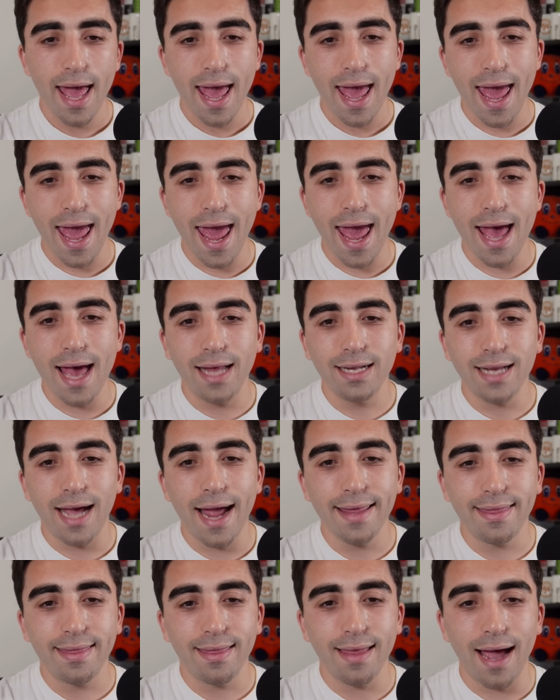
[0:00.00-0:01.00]
And
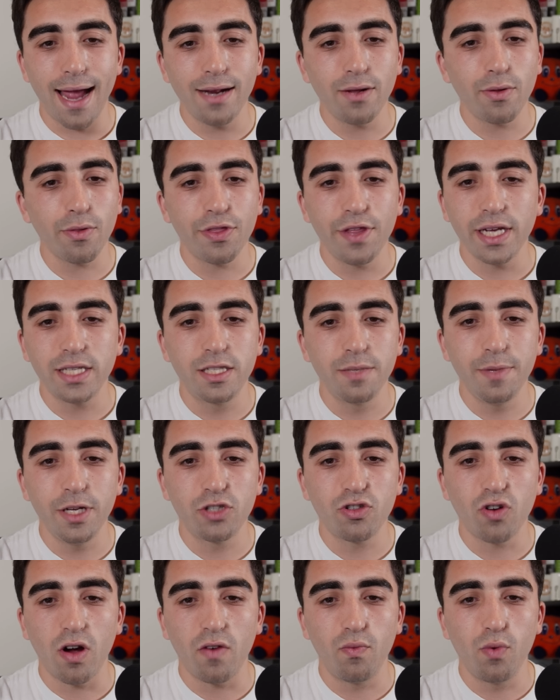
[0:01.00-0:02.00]
I I don't think
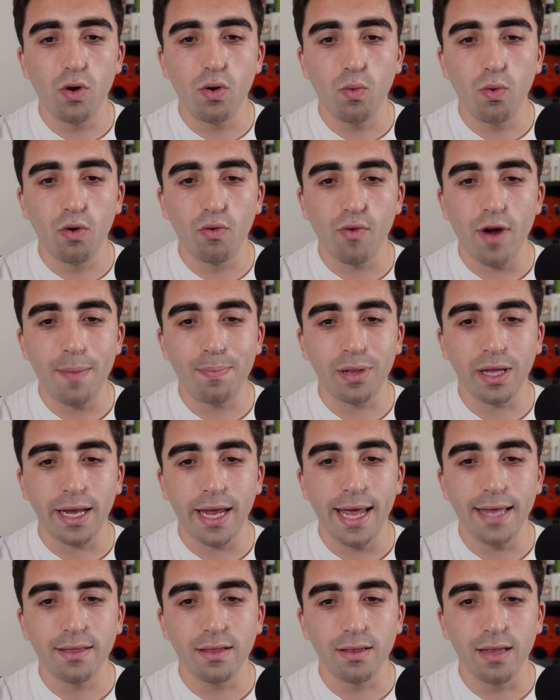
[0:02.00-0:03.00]
Dimitrov will, will
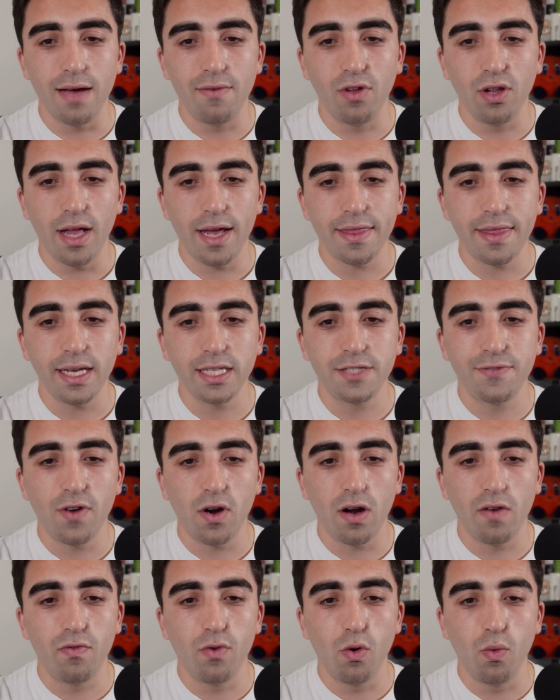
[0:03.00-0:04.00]
replicate the level. I think
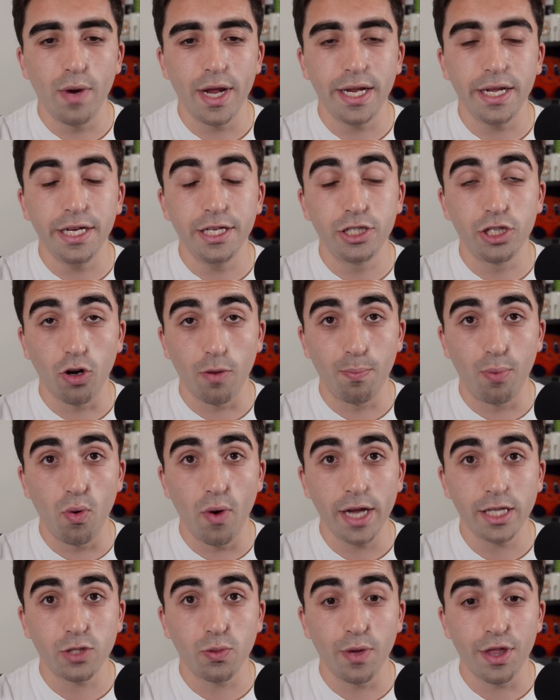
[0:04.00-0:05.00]
Zverev will win easier
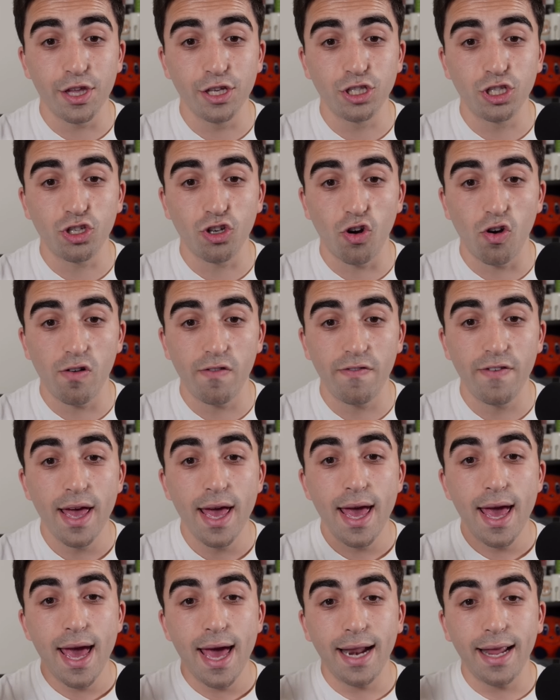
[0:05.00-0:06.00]
points with his serve.
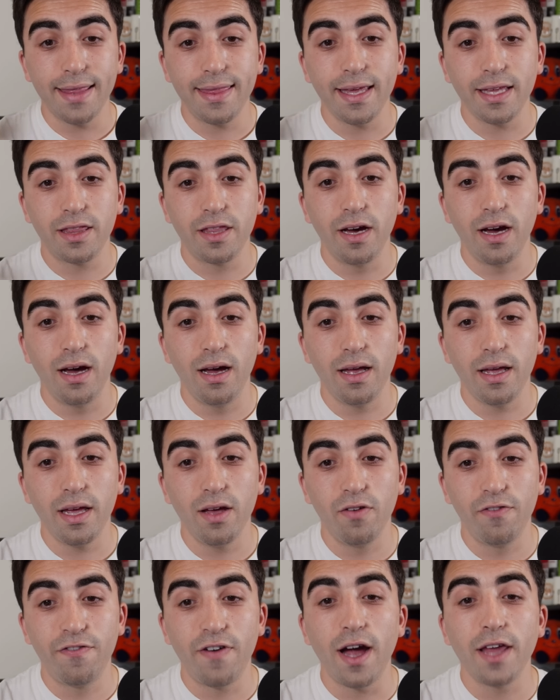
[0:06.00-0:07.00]
And I think the,
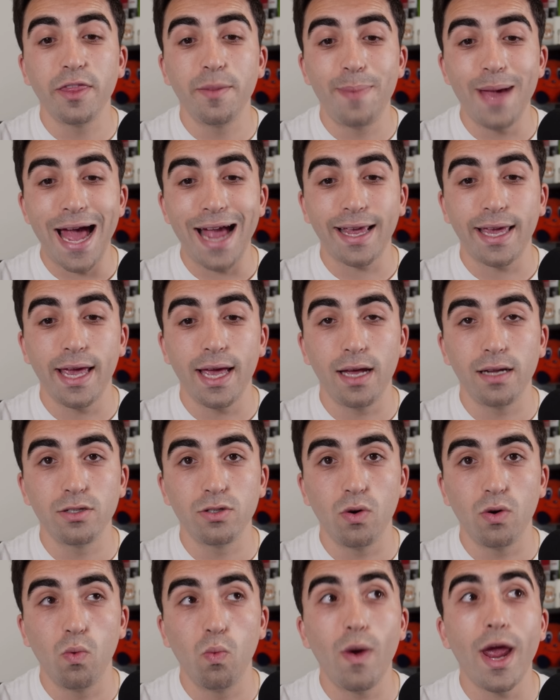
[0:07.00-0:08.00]
he'll find the backhand
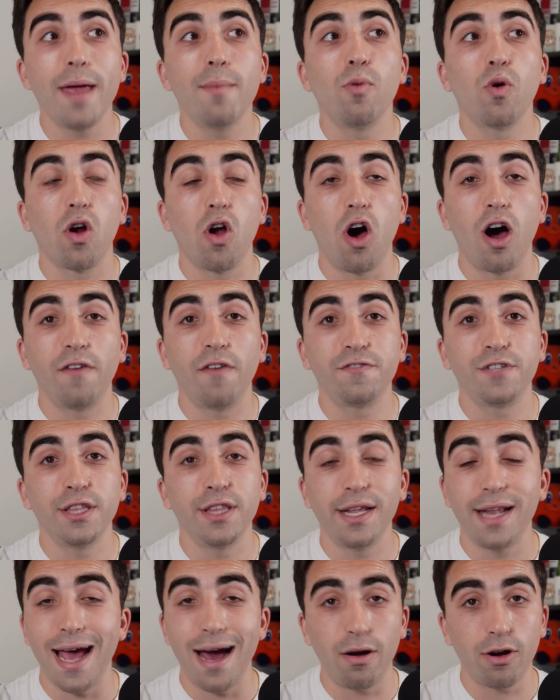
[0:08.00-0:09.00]
way more often
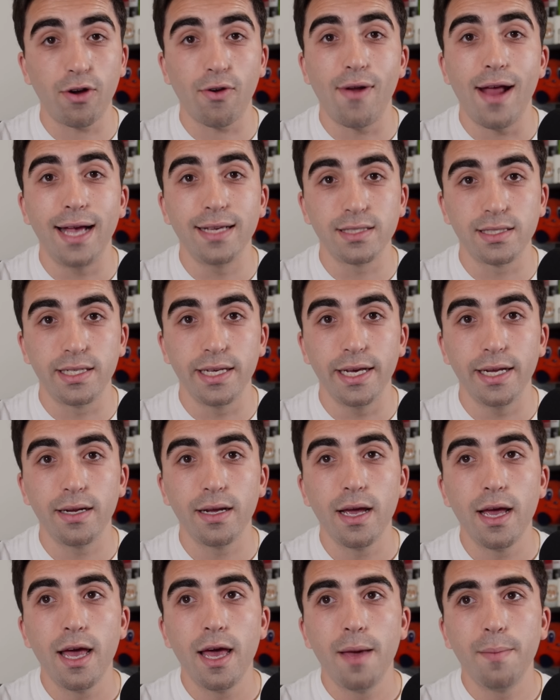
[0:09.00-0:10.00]
than Alcaraz did
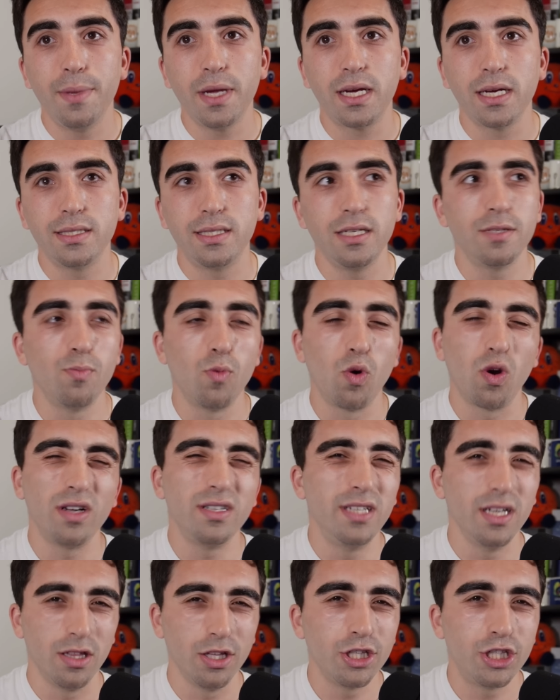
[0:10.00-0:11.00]
because he's more
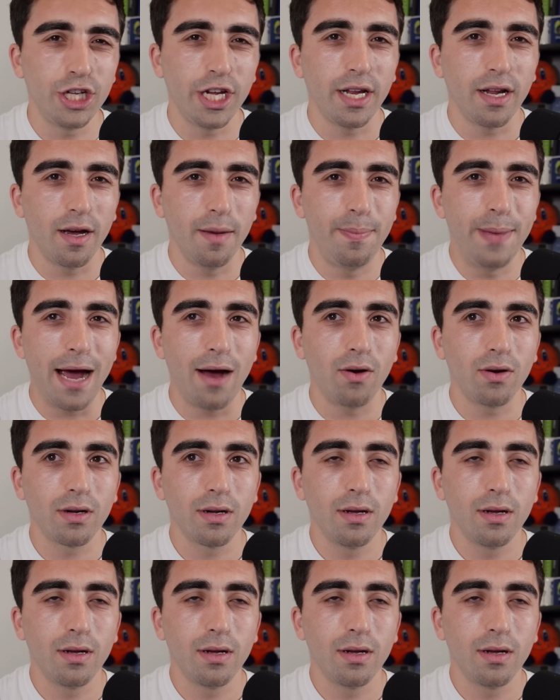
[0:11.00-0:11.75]
diligent about